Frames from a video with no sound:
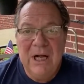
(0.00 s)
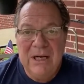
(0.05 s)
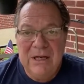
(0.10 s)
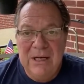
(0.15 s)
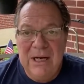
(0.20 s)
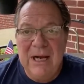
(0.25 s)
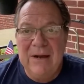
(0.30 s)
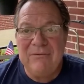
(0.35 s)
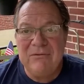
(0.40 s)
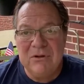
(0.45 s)

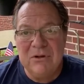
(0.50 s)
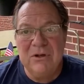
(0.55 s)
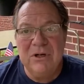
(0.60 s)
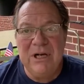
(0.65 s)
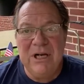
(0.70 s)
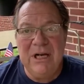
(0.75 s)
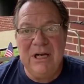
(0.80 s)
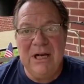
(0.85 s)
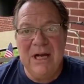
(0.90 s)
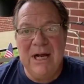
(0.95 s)
After
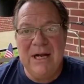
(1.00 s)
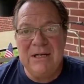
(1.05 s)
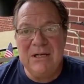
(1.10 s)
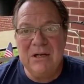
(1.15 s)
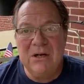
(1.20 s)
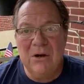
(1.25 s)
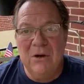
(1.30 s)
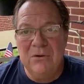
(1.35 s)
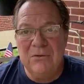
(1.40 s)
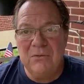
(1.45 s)
he had to
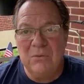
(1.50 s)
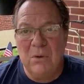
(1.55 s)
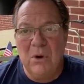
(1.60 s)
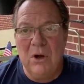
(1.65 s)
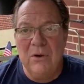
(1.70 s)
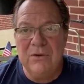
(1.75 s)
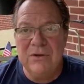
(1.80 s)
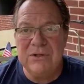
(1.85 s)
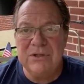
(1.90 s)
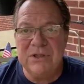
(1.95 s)
go through
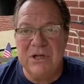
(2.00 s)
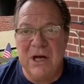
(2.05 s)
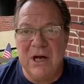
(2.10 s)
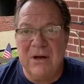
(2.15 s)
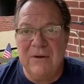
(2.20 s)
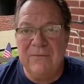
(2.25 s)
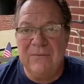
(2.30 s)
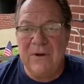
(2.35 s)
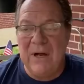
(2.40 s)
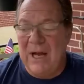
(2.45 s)
all this
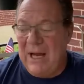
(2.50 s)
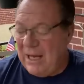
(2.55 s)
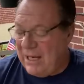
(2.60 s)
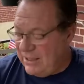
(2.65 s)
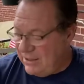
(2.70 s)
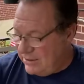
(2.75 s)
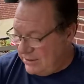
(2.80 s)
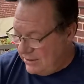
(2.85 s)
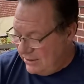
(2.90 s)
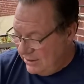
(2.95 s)
stuff,
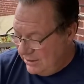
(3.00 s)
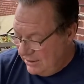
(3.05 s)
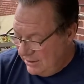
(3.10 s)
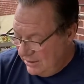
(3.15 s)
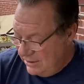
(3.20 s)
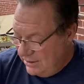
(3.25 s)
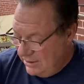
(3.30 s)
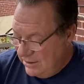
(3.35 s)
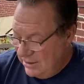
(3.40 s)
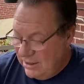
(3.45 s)
and
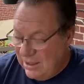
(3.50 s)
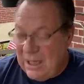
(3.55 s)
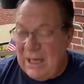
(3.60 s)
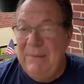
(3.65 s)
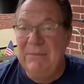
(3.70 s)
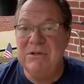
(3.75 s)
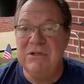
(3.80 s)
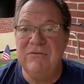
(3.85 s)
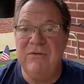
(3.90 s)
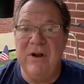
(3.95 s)
He
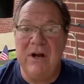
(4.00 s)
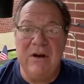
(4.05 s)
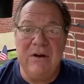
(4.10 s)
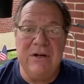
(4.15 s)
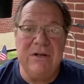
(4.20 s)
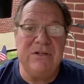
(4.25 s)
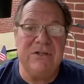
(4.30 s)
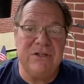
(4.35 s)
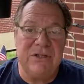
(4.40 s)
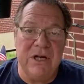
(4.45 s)
was very
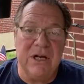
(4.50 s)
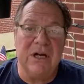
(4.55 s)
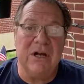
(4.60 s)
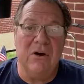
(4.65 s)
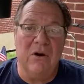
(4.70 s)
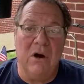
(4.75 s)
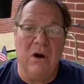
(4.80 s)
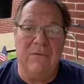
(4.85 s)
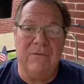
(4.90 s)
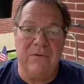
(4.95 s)
sick
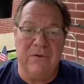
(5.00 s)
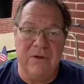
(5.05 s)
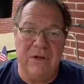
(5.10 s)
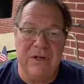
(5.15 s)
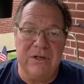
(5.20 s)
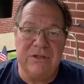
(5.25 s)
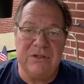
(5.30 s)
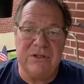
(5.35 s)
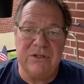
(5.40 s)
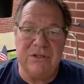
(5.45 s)
off of
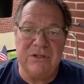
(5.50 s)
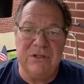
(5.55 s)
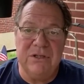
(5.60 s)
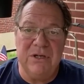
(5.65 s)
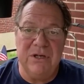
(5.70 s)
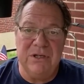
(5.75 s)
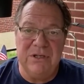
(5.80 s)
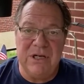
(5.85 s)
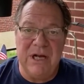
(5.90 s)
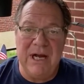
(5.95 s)
this.
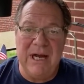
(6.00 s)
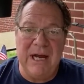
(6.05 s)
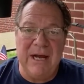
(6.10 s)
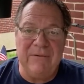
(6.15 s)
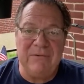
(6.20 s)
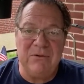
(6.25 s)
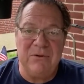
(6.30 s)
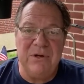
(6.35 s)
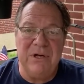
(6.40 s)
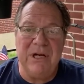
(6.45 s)
The day
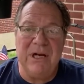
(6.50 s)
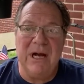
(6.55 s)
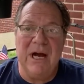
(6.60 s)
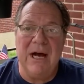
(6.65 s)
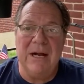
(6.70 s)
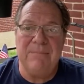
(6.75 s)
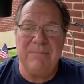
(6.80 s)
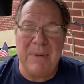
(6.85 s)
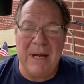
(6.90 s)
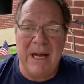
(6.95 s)
after he
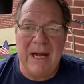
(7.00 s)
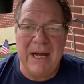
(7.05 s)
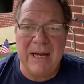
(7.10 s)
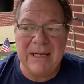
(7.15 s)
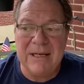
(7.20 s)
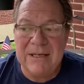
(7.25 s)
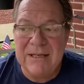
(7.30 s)
got back,